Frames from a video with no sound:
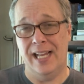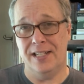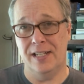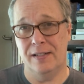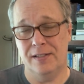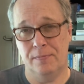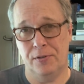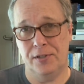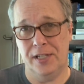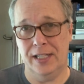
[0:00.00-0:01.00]
to
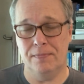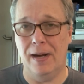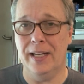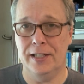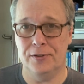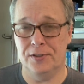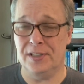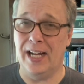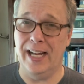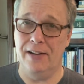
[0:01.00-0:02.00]
protect my interest,
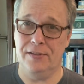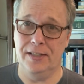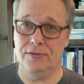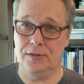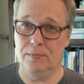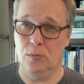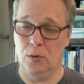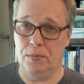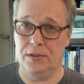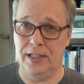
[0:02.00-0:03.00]
I have to give some more
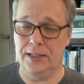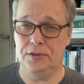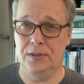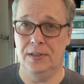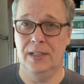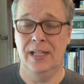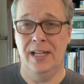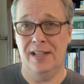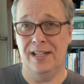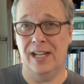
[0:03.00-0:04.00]
protection
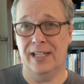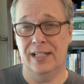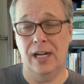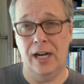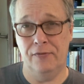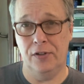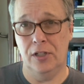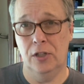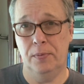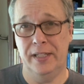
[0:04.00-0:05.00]
than like an
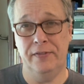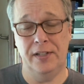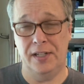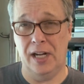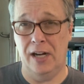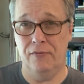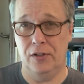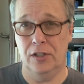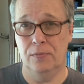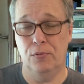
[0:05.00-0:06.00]
envelope, and even an
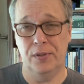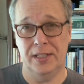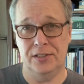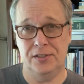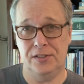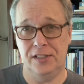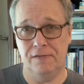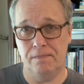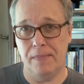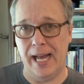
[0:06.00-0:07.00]
envelope with a stiff
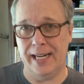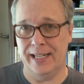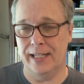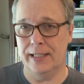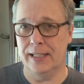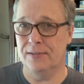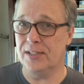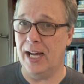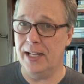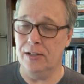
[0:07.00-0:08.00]
back in it gives.
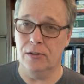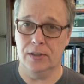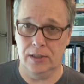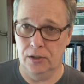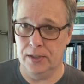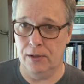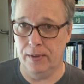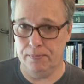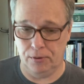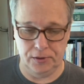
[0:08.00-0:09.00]
I don't go that way
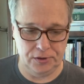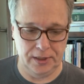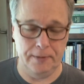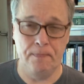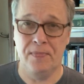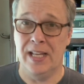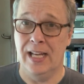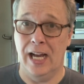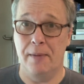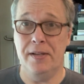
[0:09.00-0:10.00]
personally.
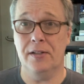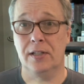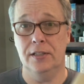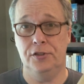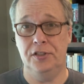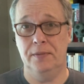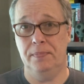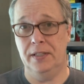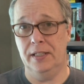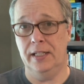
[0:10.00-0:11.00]
I'm either going to ship
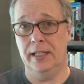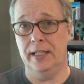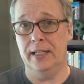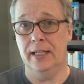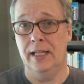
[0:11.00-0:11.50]
in a